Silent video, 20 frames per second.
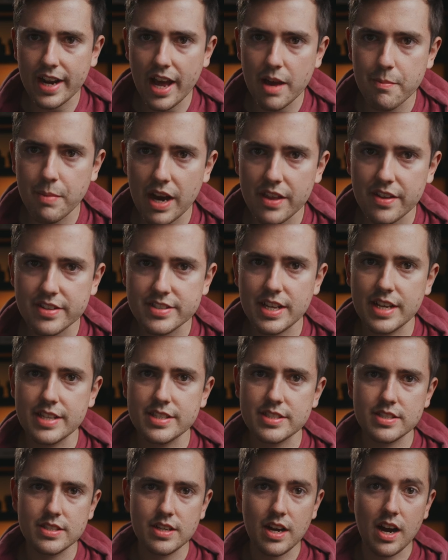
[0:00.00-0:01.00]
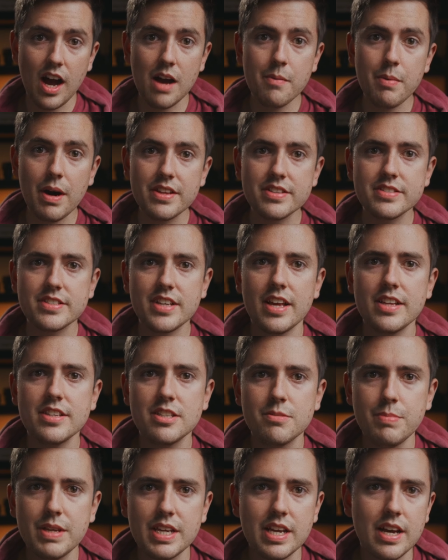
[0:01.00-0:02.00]
did I buy this lens? I bought this
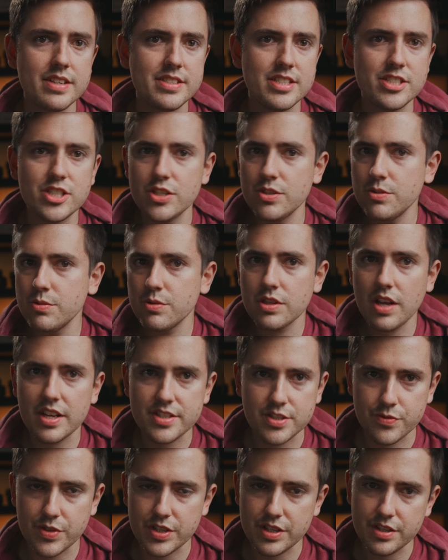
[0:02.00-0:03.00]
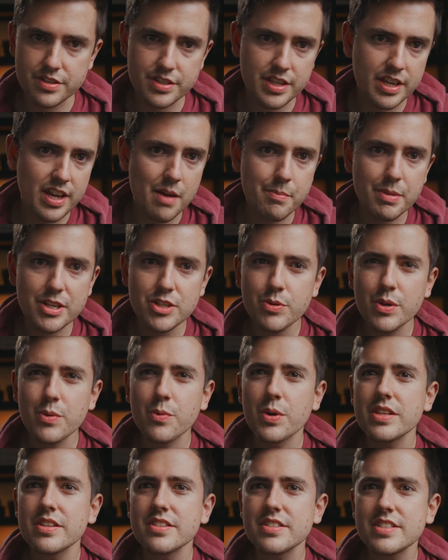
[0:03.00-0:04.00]
lens because I do lots of real estate. I've been doing
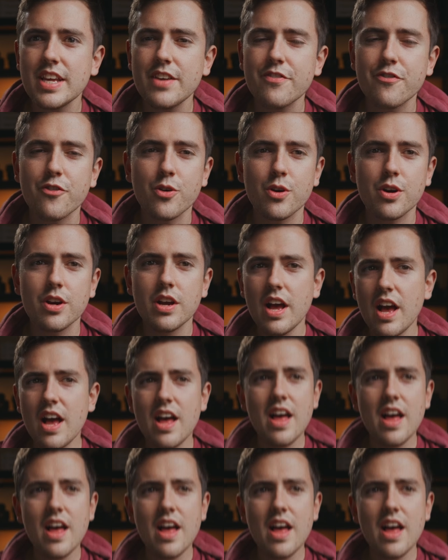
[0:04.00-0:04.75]
real estate for